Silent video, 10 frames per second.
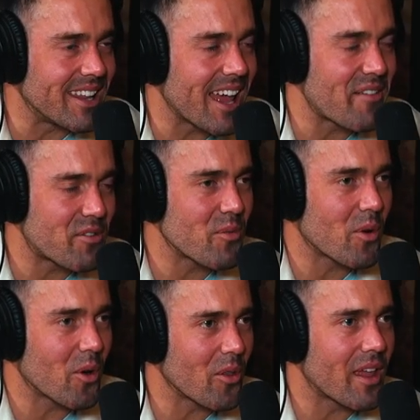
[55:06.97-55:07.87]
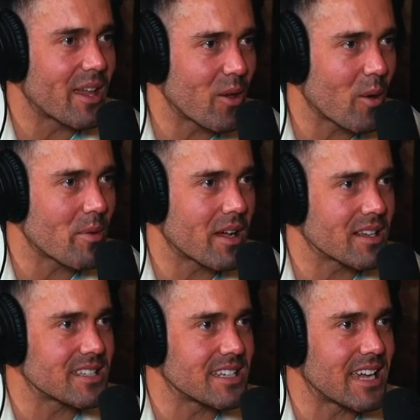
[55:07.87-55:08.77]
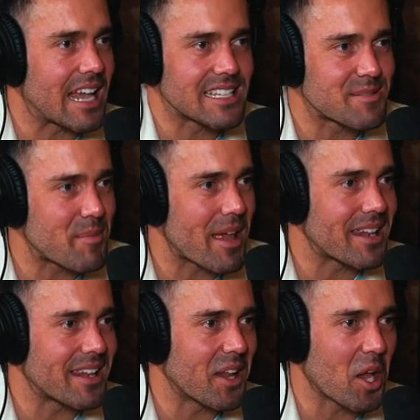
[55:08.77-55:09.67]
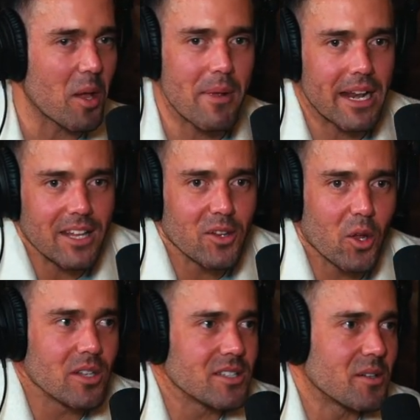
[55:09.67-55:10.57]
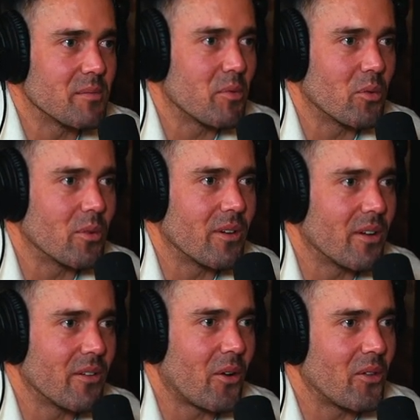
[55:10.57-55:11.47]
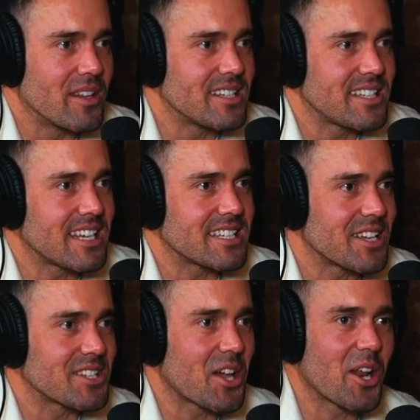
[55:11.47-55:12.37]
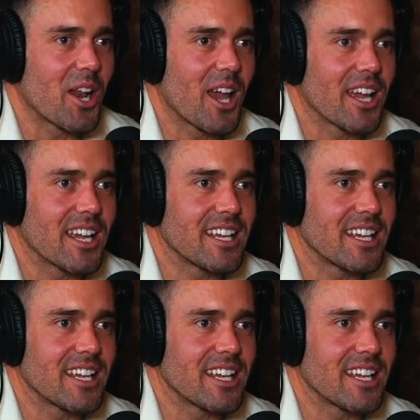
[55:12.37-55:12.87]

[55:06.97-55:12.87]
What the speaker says: that everyone on that yacht party has spent like $1 million on a ball on this thing? So it's kind of like,